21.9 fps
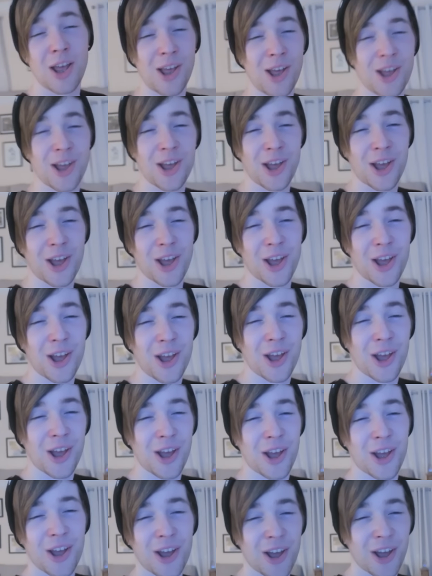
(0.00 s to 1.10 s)

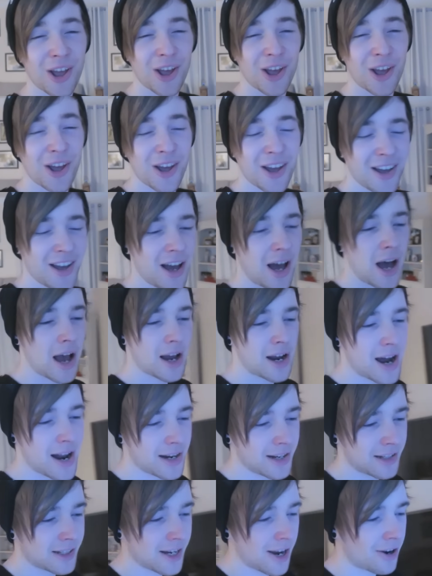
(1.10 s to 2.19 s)
I
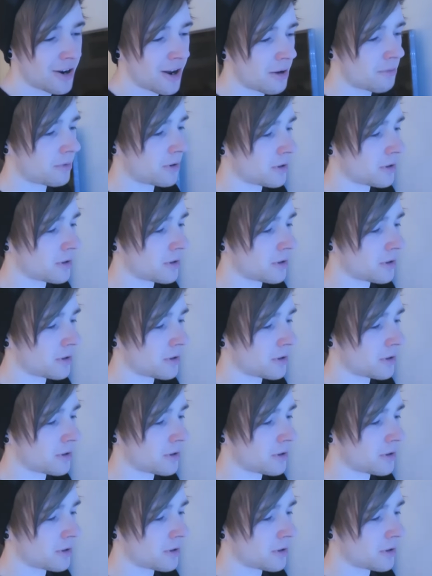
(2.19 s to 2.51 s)
kind of sound like